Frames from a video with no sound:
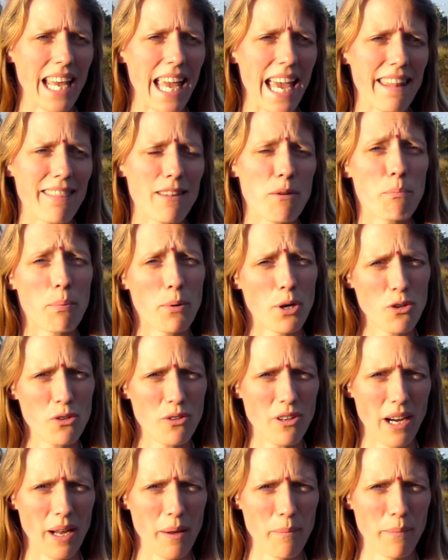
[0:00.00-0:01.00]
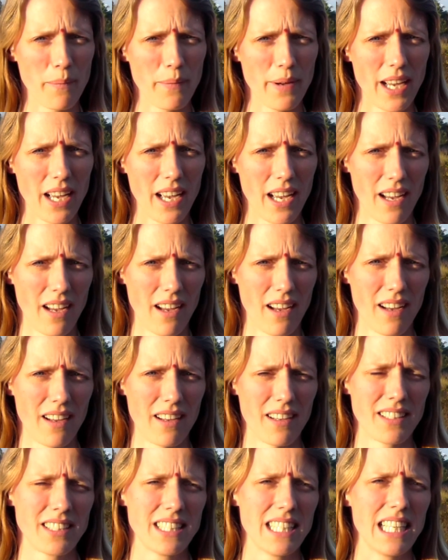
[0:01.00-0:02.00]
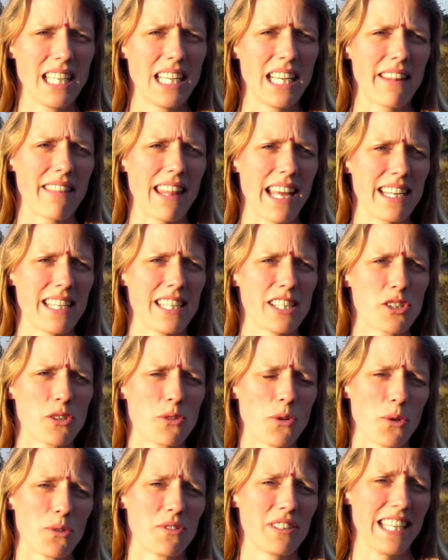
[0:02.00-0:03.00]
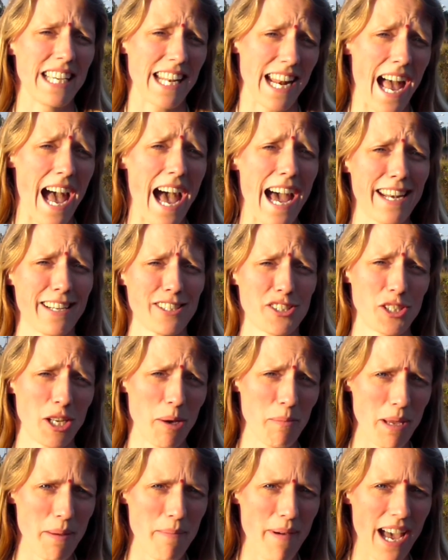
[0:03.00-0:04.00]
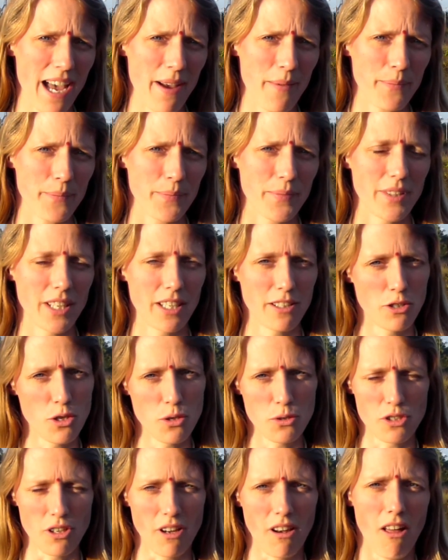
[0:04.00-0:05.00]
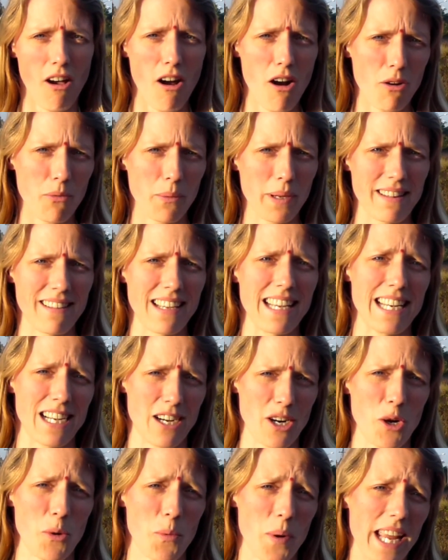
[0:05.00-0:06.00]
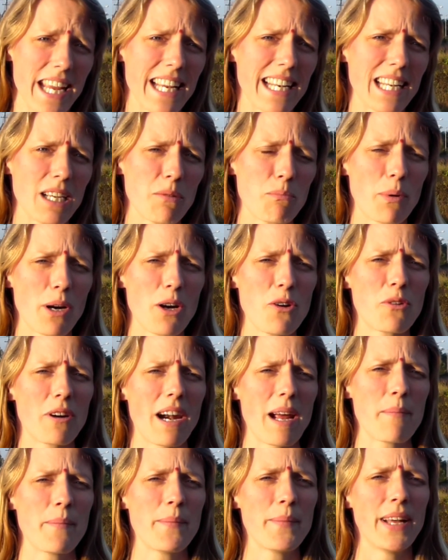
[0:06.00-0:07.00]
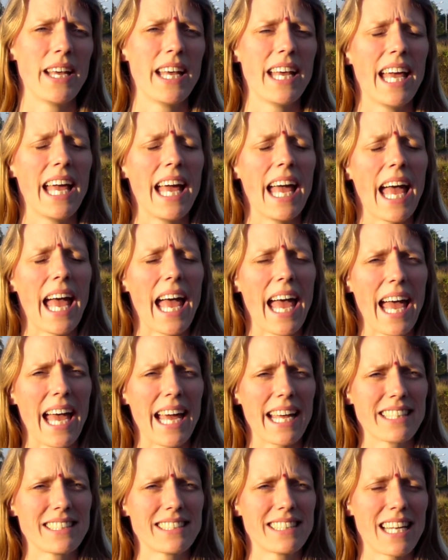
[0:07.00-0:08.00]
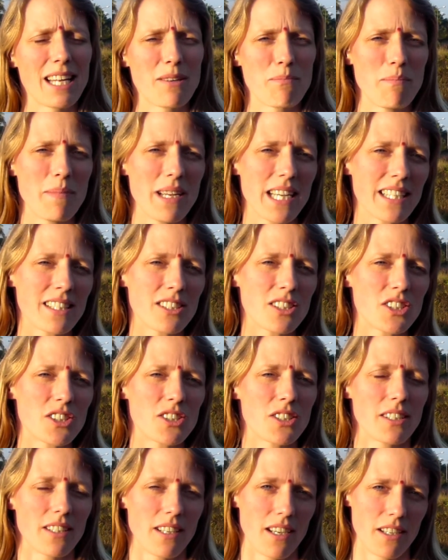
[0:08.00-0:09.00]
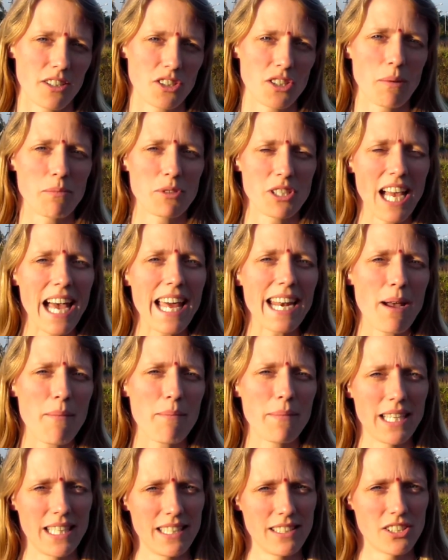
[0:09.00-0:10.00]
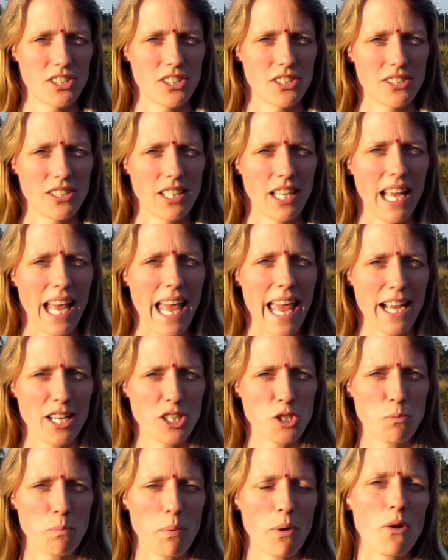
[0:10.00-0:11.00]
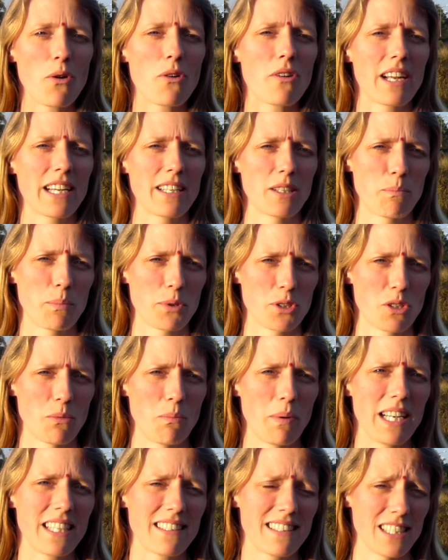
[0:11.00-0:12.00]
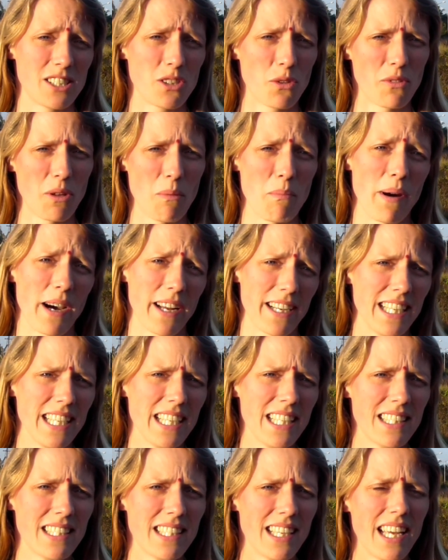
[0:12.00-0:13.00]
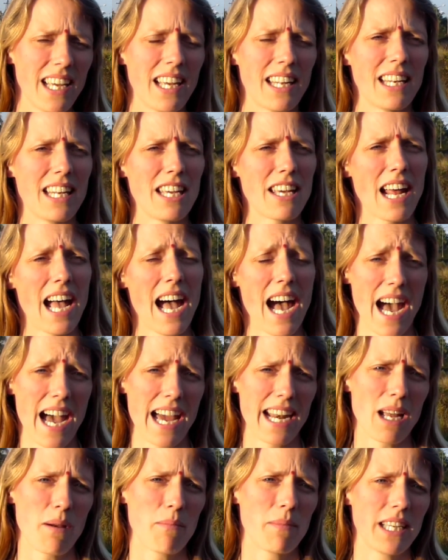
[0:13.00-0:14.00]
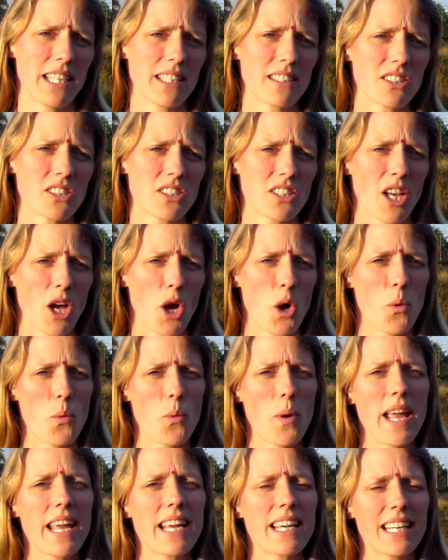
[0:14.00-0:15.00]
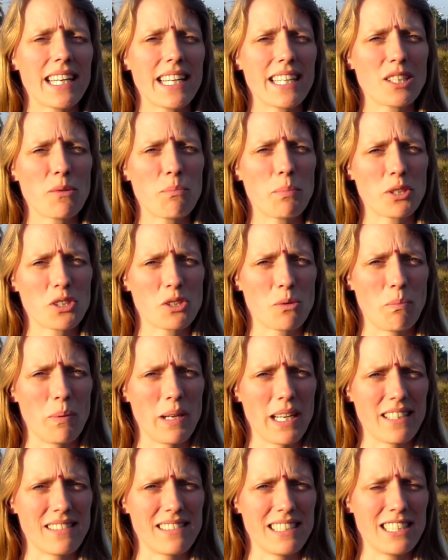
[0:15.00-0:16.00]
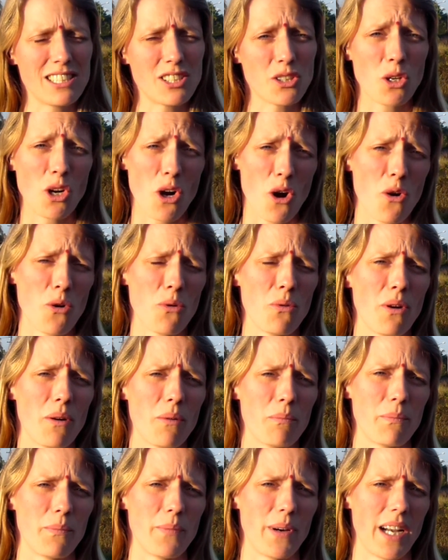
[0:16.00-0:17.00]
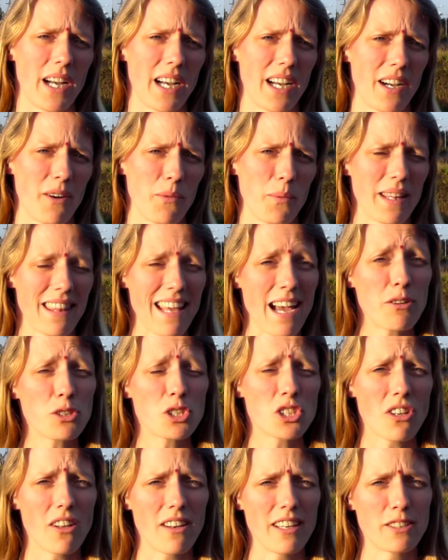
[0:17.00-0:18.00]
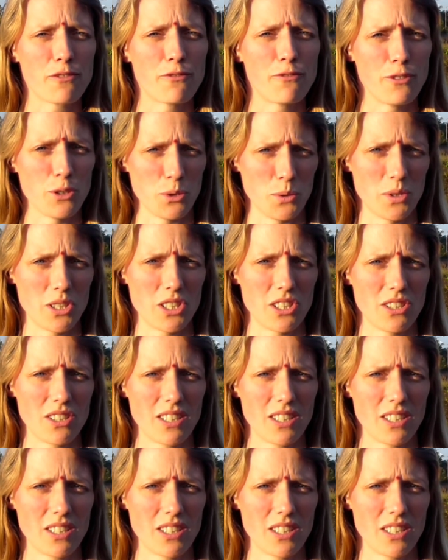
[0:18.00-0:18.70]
And the program that is called Nirahara Samyama, that goes along with the Inner Awakening program. And that means, samsara means exploring the possibilities of the body. Nirahara means awakening the possibility to go without solid food.